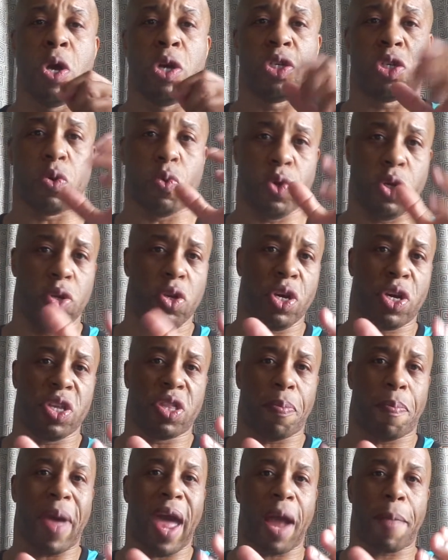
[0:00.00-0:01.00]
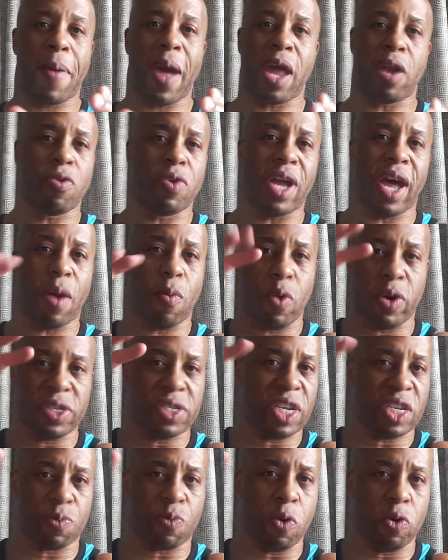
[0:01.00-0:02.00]
So when you look at the back panel, not where it
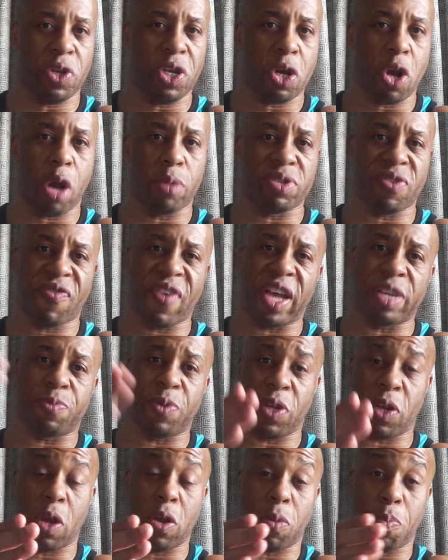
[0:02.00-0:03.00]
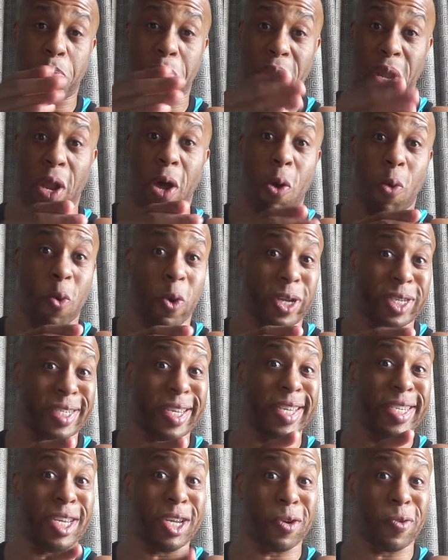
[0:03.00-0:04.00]
says protein, carbs, and fats, but below where it
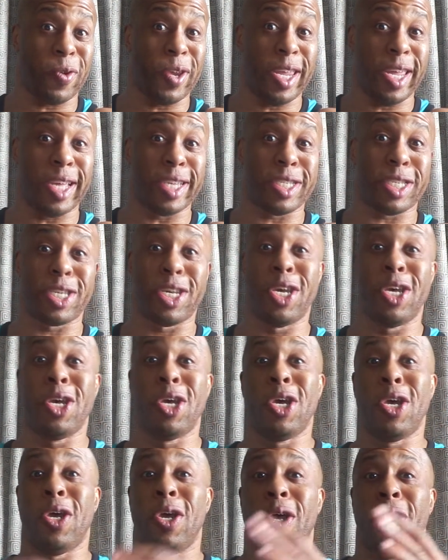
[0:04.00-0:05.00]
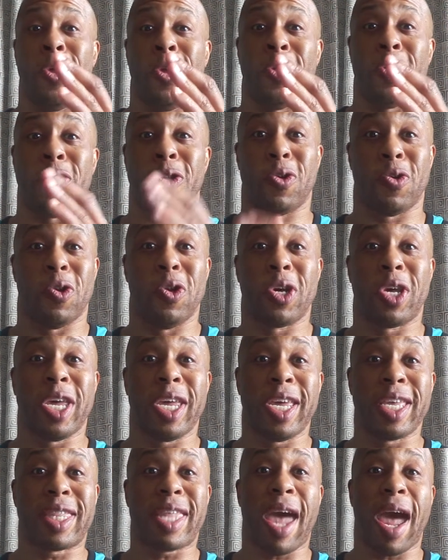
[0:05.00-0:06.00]
says ingredients, you're
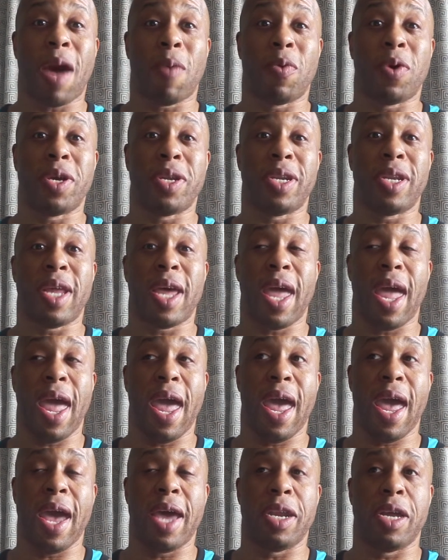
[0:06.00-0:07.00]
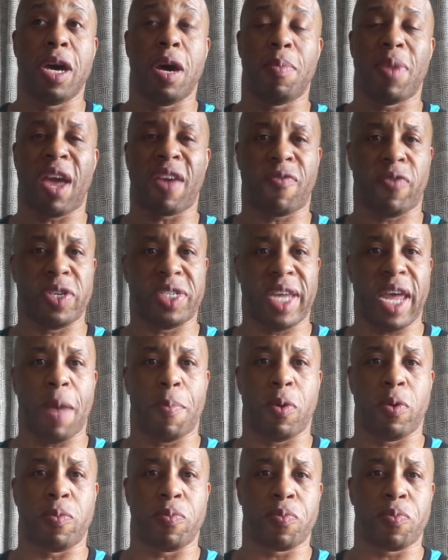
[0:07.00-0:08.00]
looking at that one. And like for example,